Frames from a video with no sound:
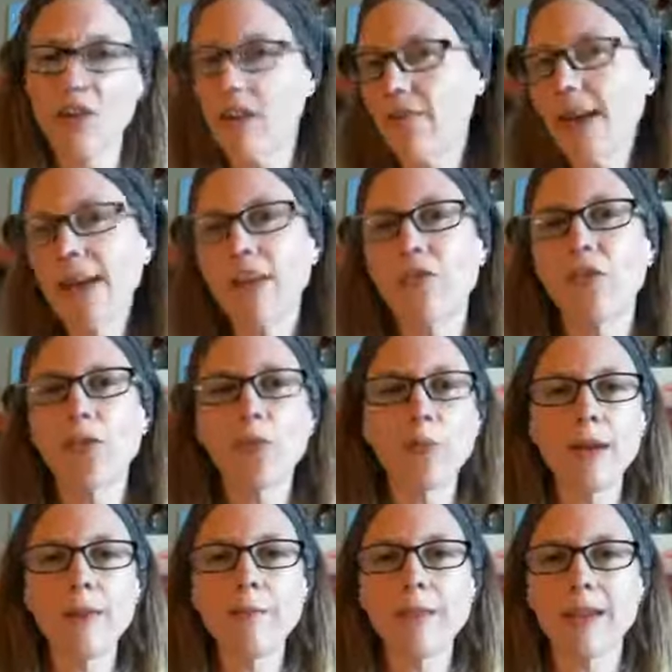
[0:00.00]
if I give
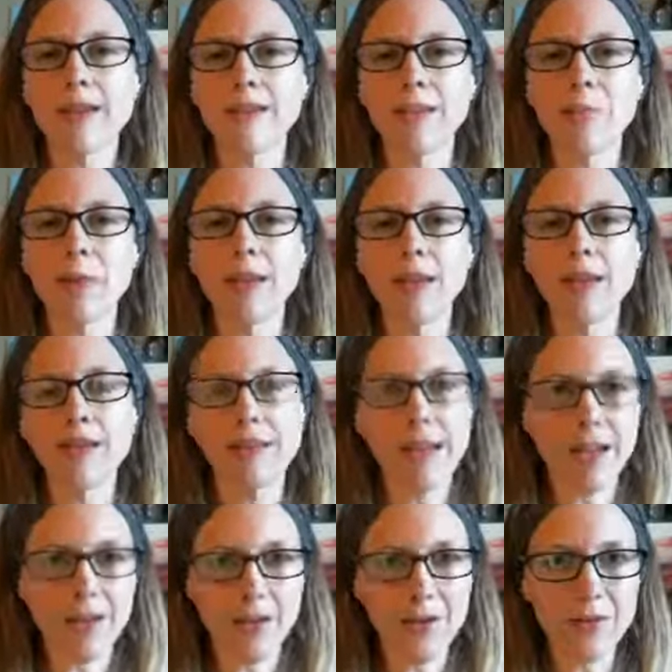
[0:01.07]
three minutes of playing
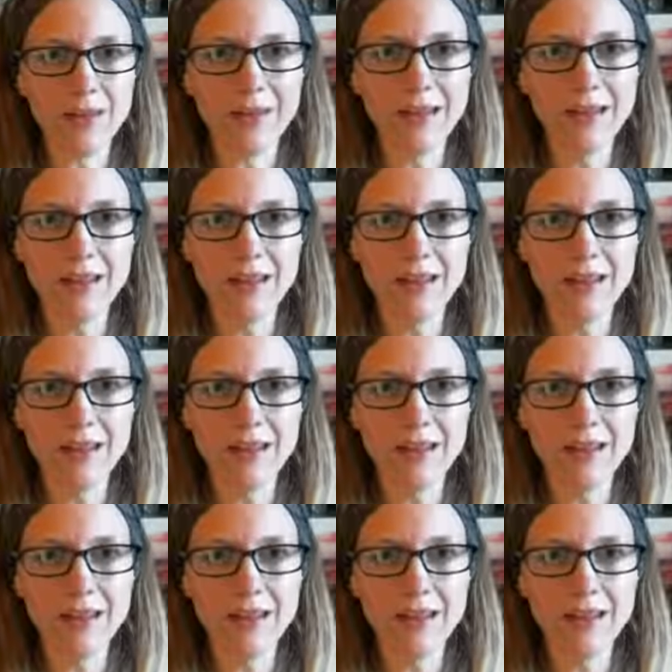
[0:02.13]
Legos